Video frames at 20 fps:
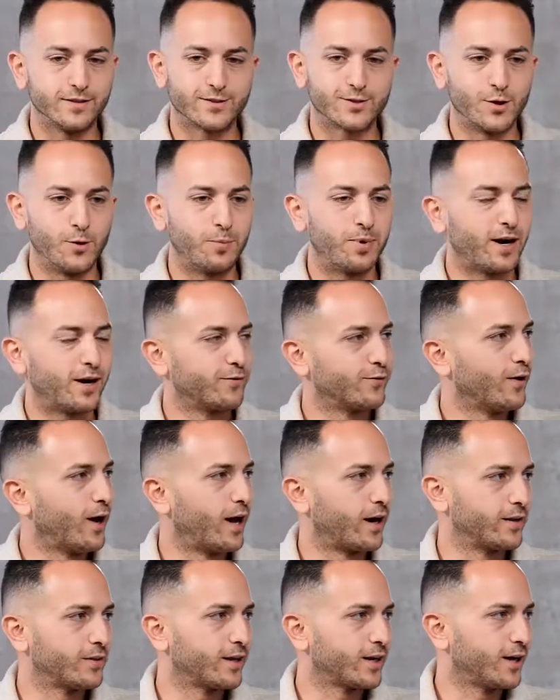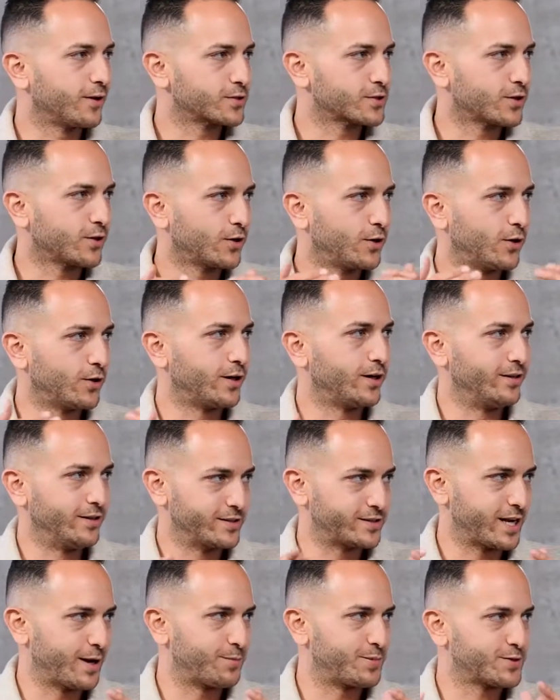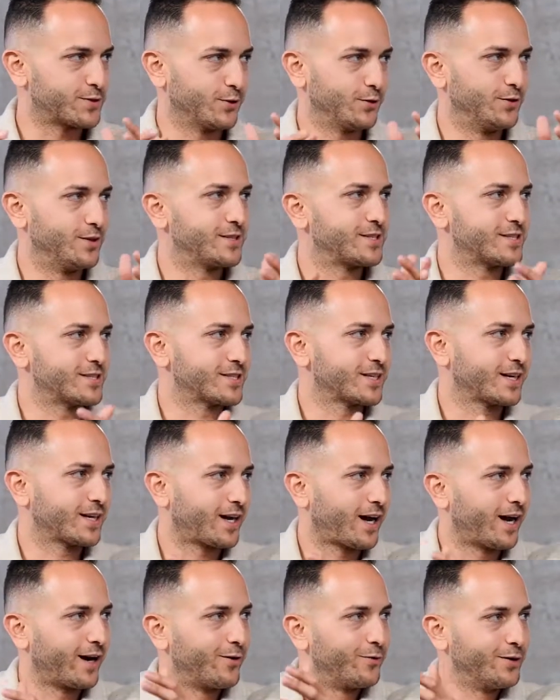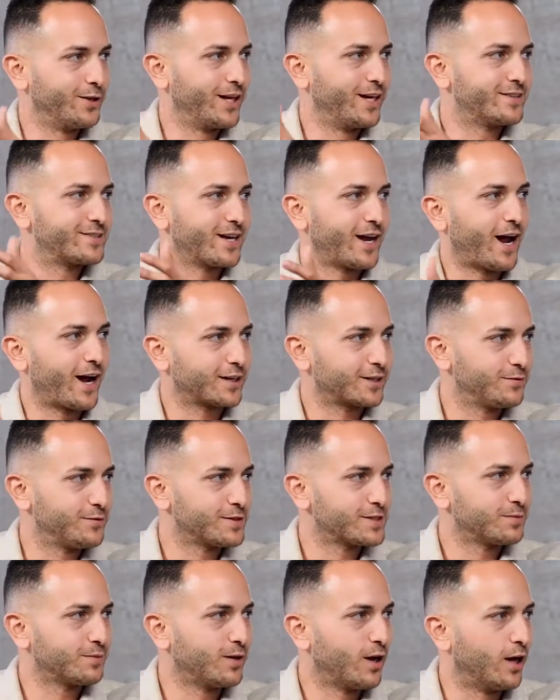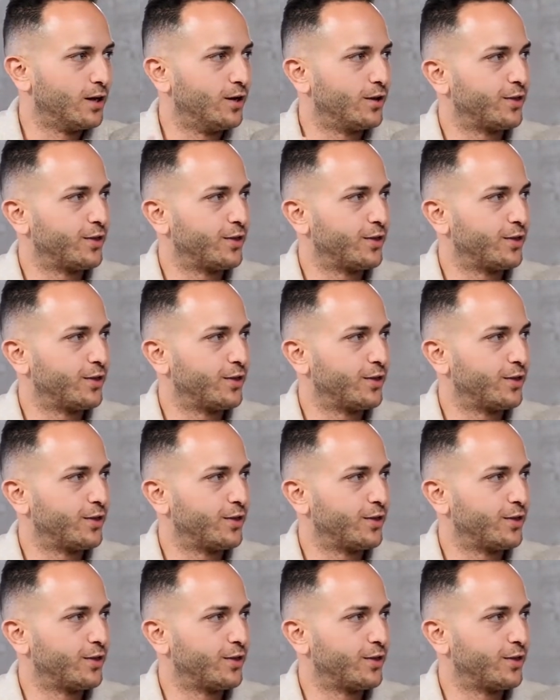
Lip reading: So powerful. I didn't think I was going to go here in this episode. This is kind of related to activism and other